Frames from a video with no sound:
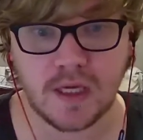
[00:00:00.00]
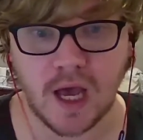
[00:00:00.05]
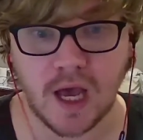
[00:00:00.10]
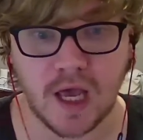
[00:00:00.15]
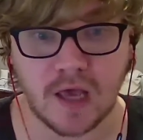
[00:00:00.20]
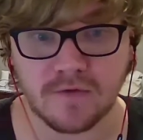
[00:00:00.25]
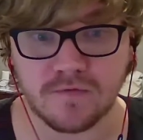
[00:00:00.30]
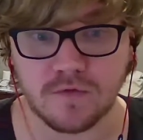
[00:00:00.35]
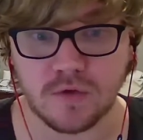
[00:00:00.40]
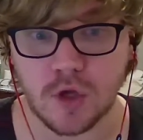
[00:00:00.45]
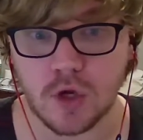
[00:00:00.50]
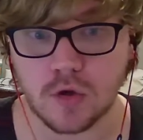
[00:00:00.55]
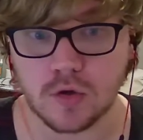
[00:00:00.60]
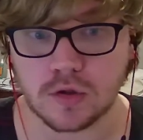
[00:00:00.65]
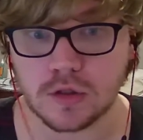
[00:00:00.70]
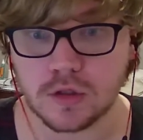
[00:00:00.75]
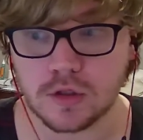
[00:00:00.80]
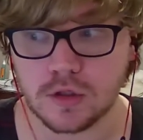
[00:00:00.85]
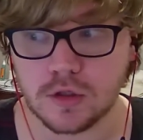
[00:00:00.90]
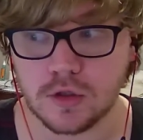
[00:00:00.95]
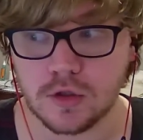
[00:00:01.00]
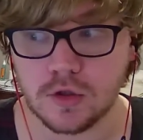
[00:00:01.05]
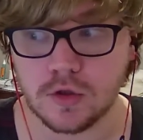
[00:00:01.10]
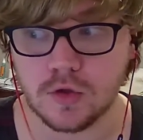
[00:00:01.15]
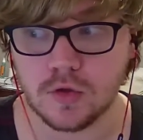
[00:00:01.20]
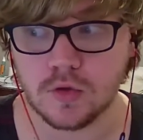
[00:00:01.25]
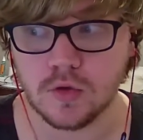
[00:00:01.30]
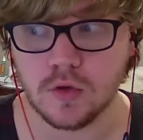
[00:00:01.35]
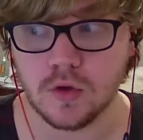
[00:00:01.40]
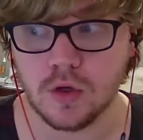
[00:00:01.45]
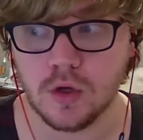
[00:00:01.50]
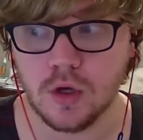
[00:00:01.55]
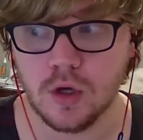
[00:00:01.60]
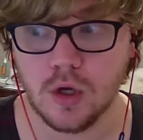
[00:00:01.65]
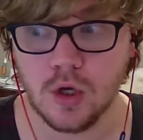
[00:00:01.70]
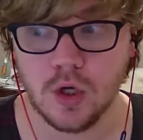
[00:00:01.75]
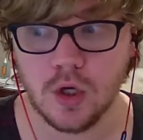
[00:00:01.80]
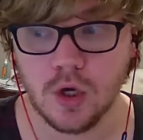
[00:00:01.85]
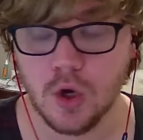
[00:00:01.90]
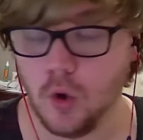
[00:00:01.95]
I have no clue
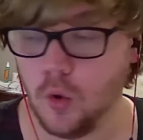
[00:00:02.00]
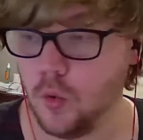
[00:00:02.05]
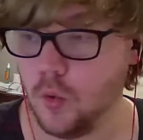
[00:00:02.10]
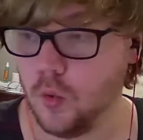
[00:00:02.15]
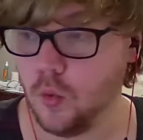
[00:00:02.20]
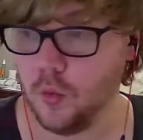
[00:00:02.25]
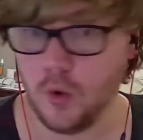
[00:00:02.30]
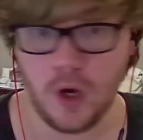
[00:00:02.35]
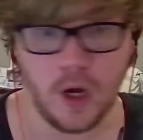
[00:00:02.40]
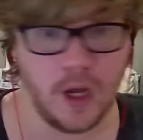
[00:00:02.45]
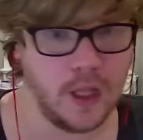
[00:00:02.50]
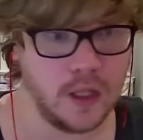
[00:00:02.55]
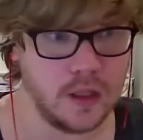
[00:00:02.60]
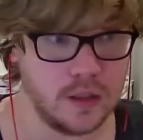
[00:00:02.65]
what